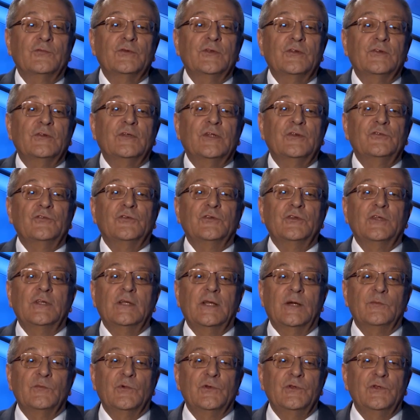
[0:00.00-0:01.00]
with
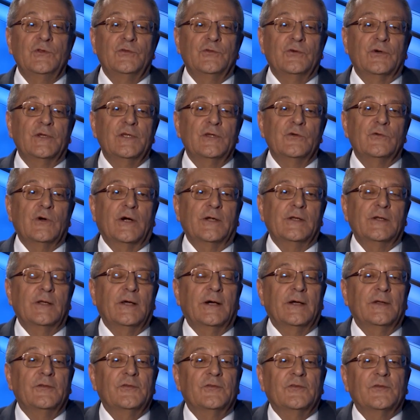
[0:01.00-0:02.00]
Legionella monitoring
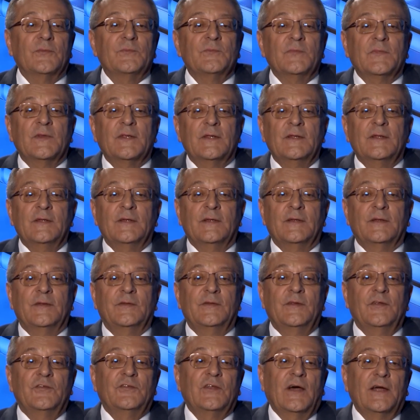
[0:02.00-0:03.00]
guidelines.
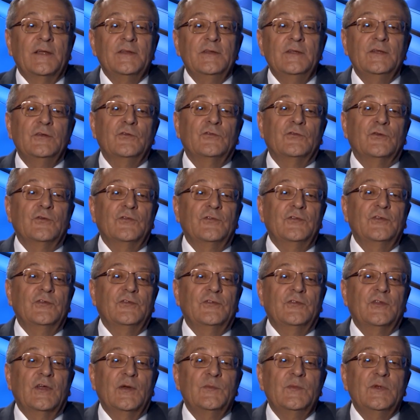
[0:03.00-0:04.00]
Designing the
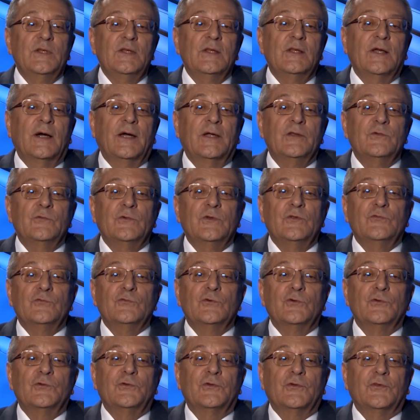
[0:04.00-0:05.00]
system in line with
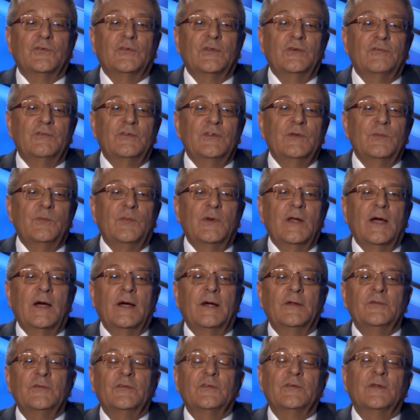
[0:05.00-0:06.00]
water safety
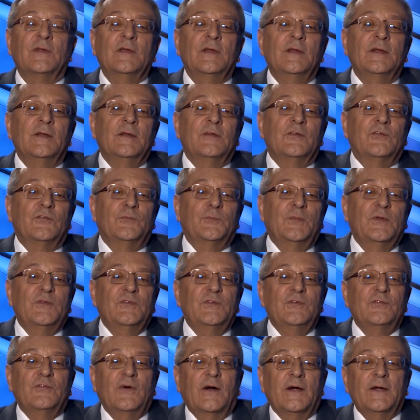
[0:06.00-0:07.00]
plans,
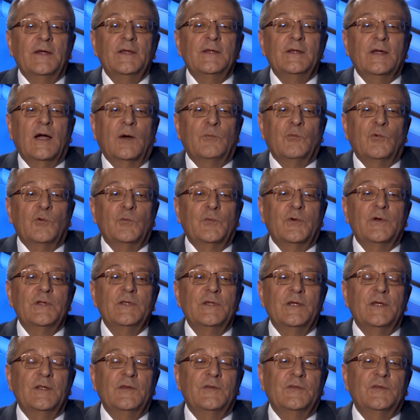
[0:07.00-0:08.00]
specifying
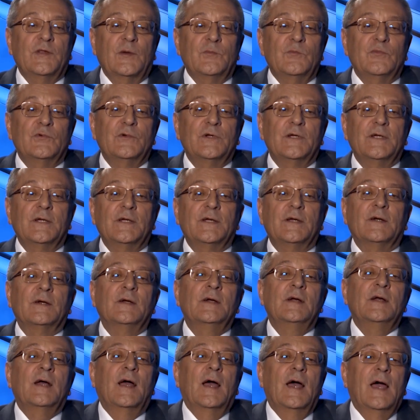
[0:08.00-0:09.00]
appropriate tapware,
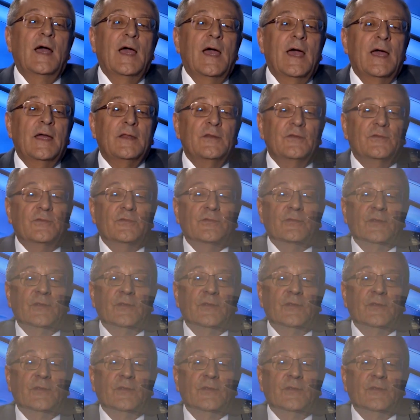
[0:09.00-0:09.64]
and